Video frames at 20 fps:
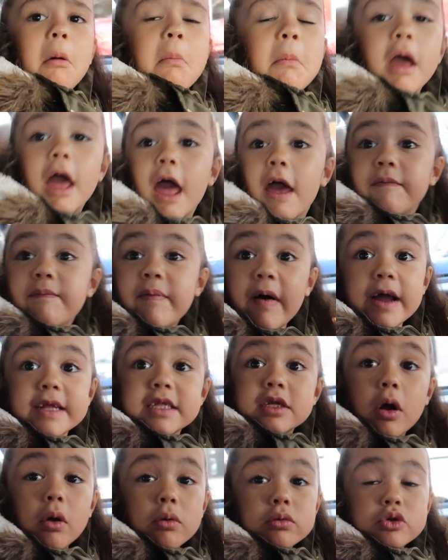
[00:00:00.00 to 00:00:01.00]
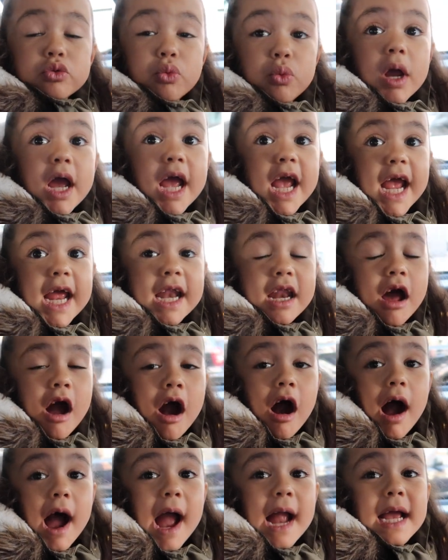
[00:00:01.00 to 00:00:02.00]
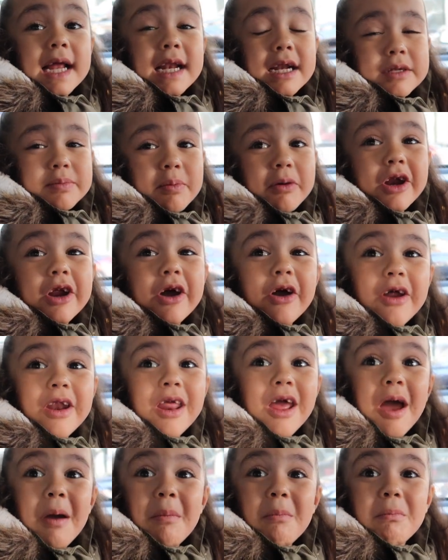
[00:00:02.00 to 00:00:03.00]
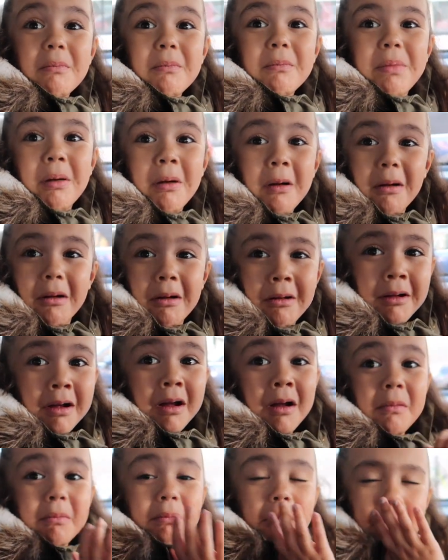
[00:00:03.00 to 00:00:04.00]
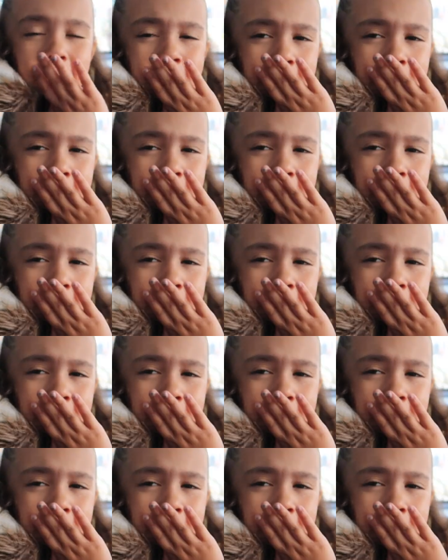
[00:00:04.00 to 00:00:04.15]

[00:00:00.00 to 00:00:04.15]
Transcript: oh um, if I don't win, I can just put it on.